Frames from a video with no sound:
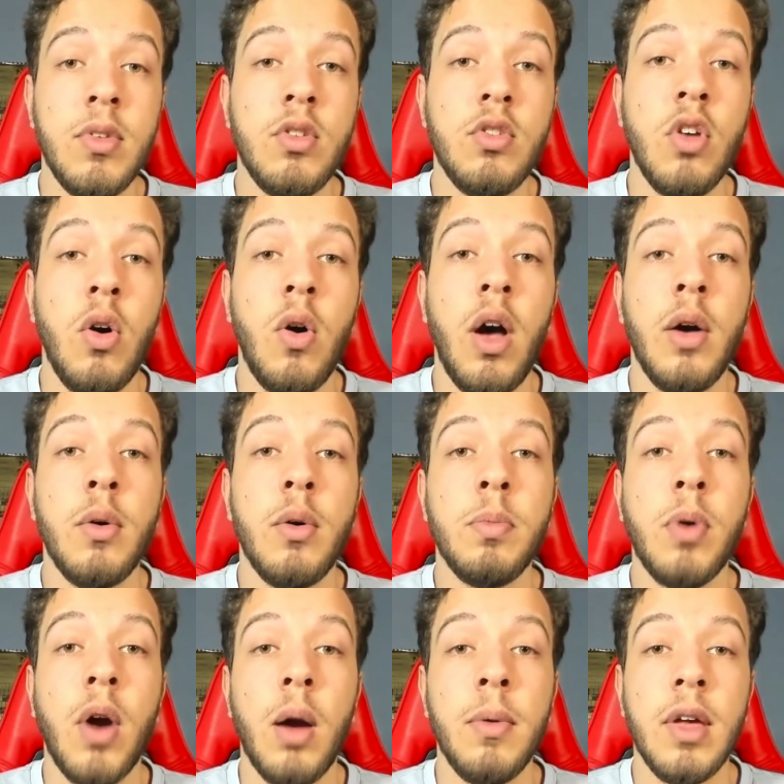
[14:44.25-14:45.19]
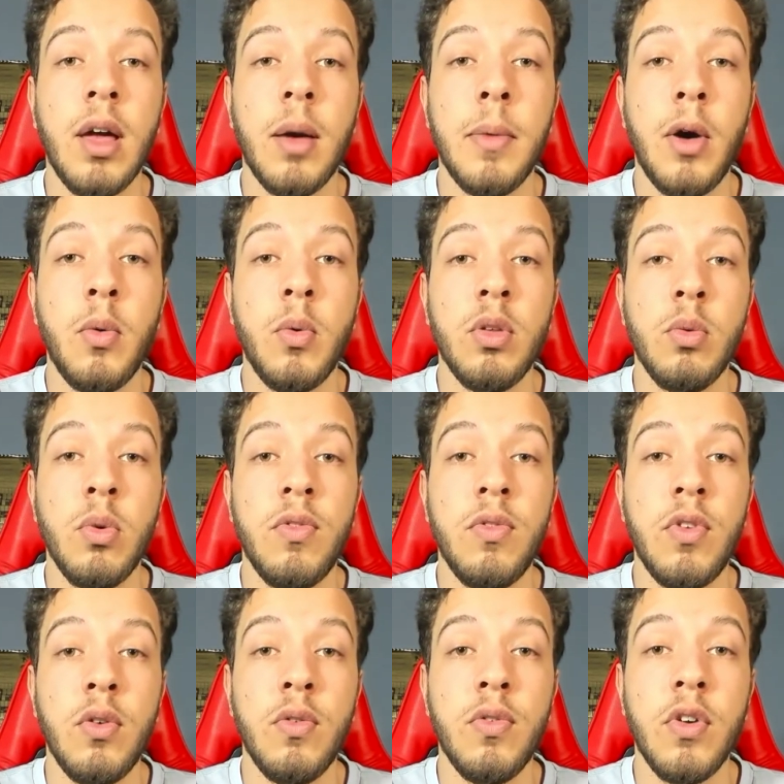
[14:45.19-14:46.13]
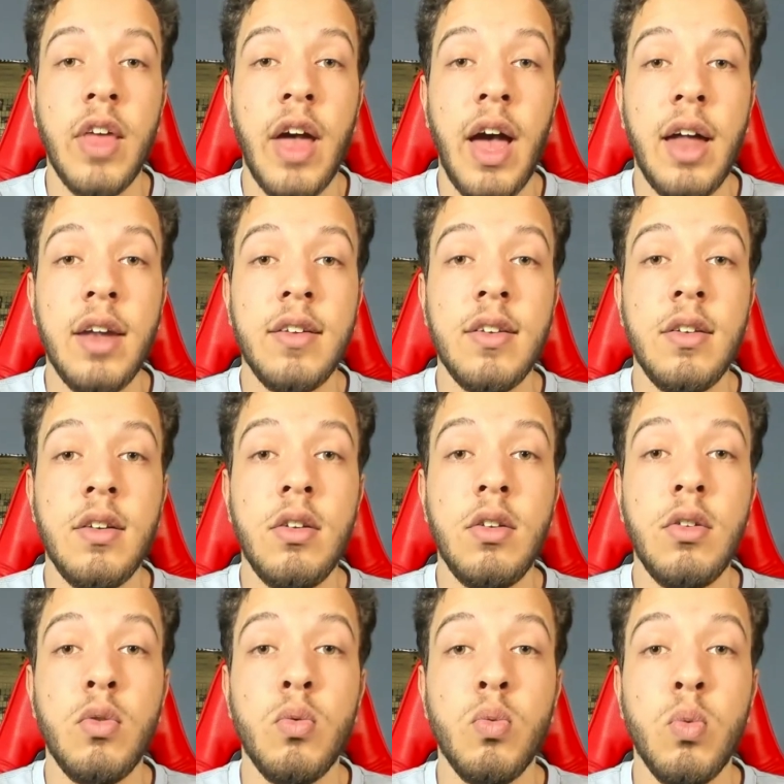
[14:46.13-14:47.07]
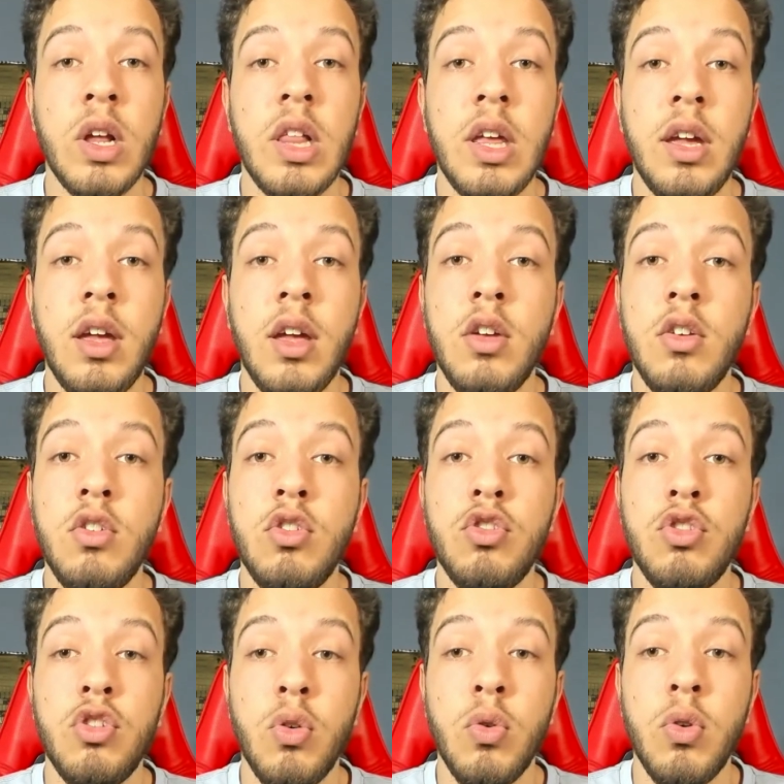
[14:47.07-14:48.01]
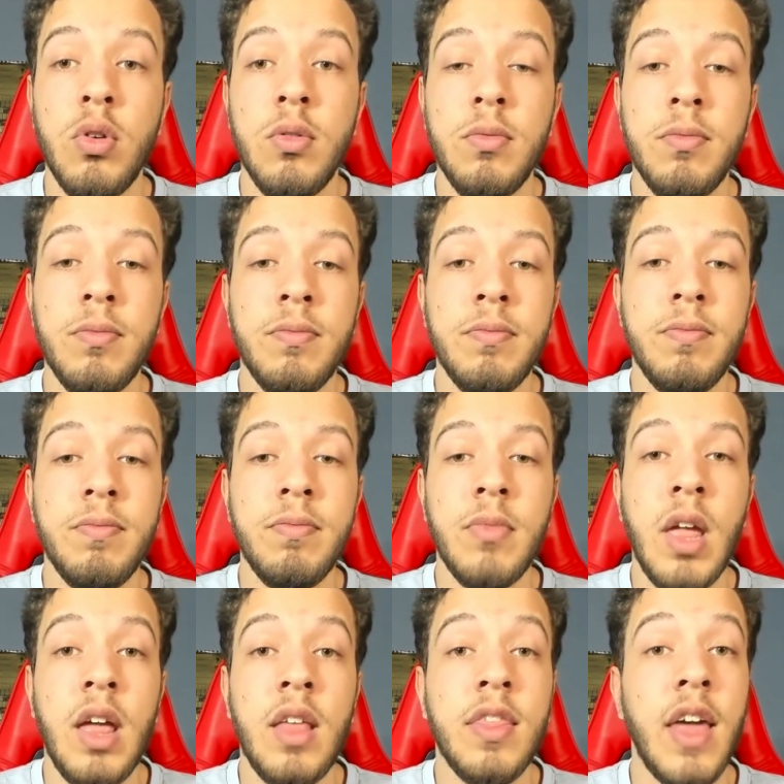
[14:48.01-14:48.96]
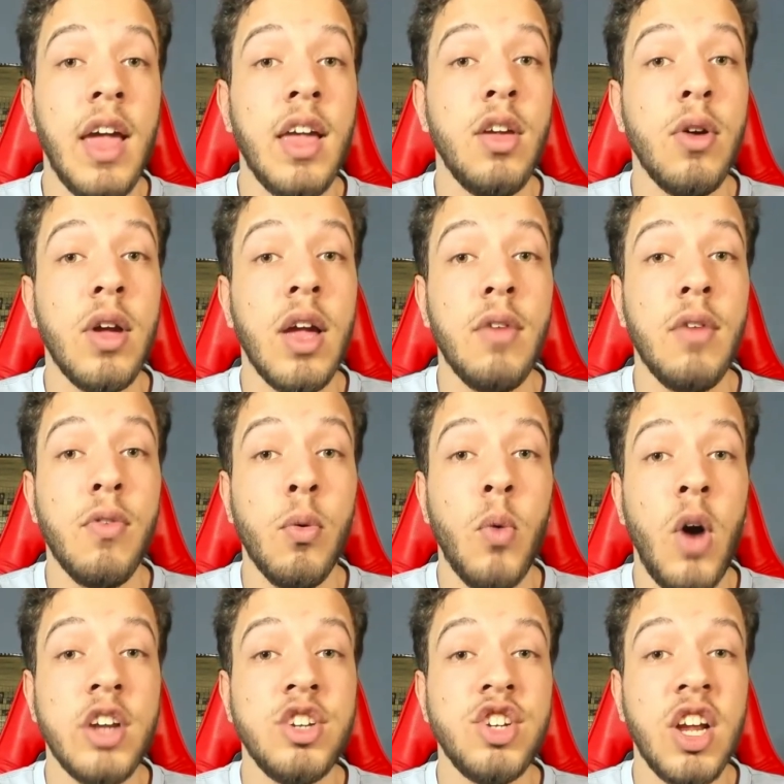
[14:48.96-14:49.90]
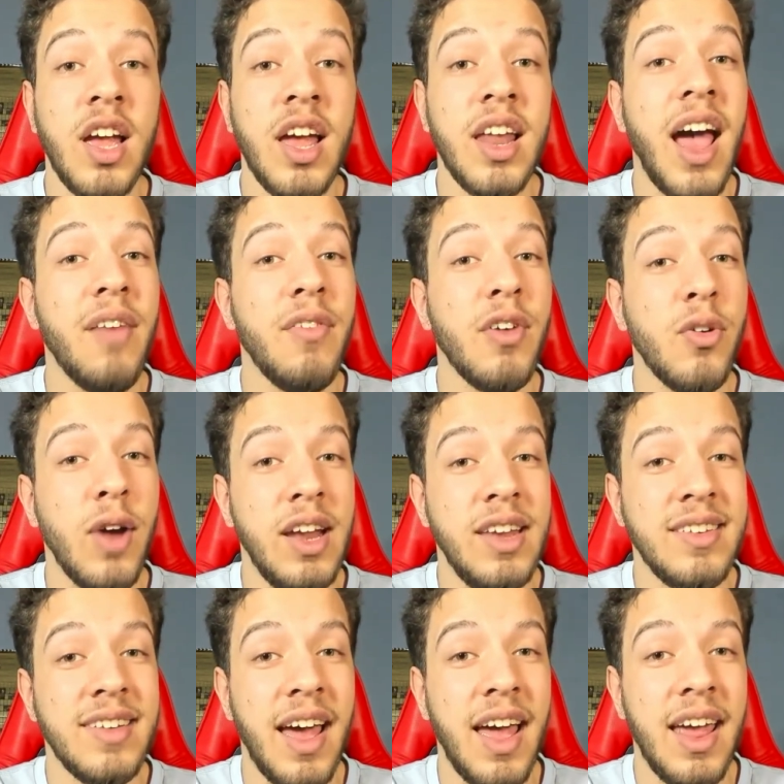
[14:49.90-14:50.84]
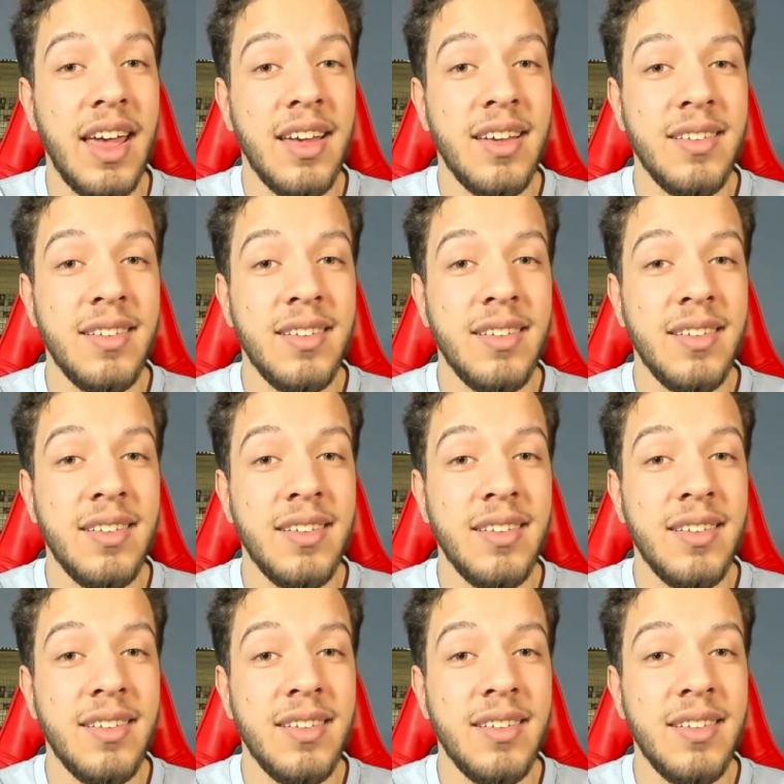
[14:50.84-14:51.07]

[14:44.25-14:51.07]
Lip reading: So I will probably come out with a review for that really soon. Thank you again for watching and have a great day.